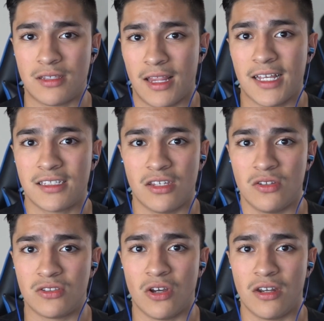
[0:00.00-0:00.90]
the last thing you
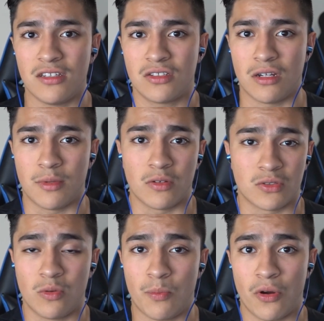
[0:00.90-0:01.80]
saw on Instagram that was
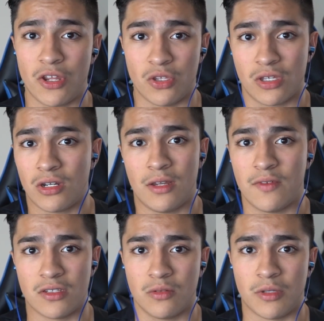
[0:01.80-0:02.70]
so important you couldn't
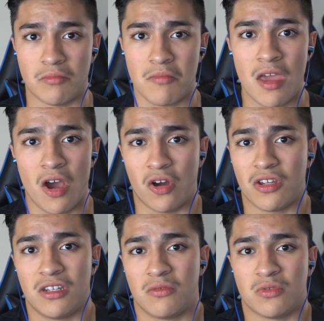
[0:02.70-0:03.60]
even tell me? All you
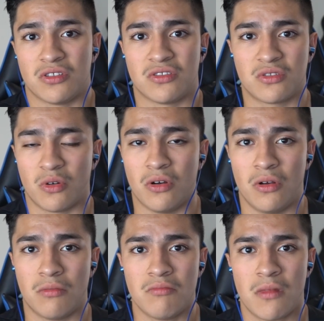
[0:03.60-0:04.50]
did was just
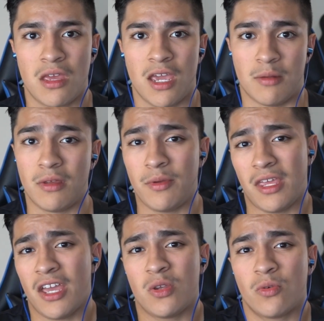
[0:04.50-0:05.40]
scroll, and maybe,
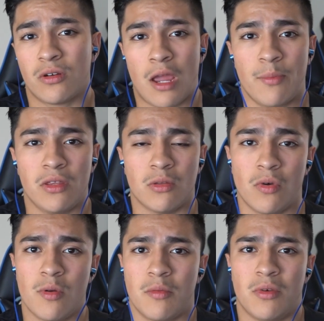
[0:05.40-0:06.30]
yeah, you were happy in the
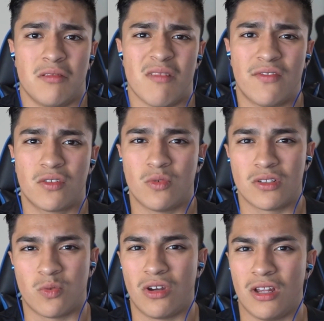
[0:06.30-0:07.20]
moment, but
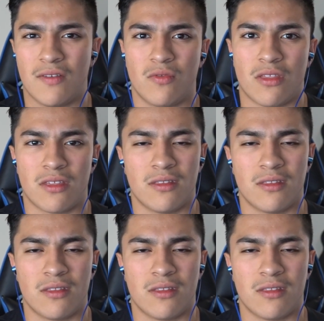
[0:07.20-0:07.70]
afterwards, what are you left with?